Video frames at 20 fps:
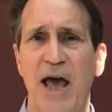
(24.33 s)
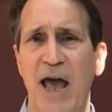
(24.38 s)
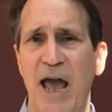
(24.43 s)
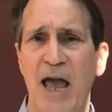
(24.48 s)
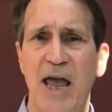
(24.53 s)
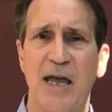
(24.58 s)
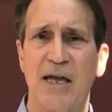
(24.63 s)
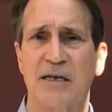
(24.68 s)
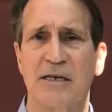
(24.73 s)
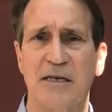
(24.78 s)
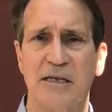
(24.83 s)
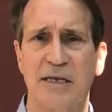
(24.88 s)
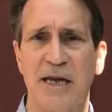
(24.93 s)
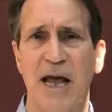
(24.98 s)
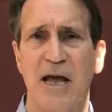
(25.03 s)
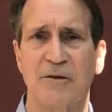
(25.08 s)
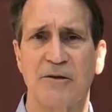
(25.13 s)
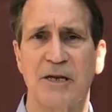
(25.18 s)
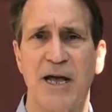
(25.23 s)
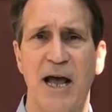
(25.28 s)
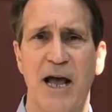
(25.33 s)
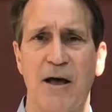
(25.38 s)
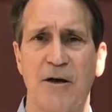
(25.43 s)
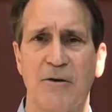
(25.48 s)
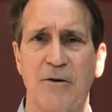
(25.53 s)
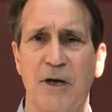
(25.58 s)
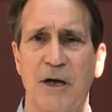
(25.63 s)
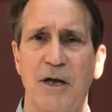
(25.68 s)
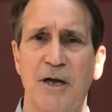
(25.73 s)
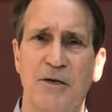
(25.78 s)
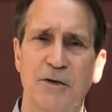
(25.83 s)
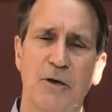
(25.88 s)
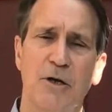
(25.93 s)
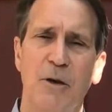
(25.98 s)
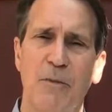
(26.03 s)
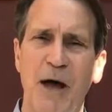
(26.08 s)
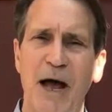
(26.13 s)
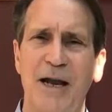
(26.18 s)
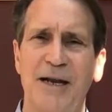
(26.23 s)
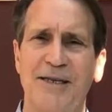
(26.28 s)
and to downtown. So
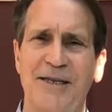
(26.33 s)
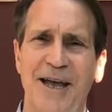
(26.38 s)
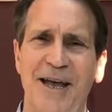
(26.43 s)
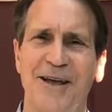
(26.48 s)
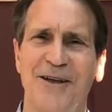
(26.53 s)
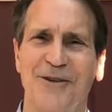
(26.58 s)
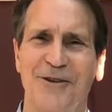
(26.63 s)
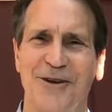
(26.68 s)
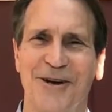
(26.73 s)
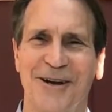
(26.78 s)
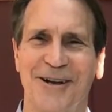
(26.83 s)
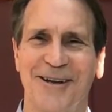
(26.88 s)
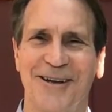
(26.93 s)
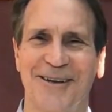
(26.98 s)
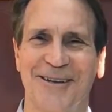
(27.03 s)
come on and take a look.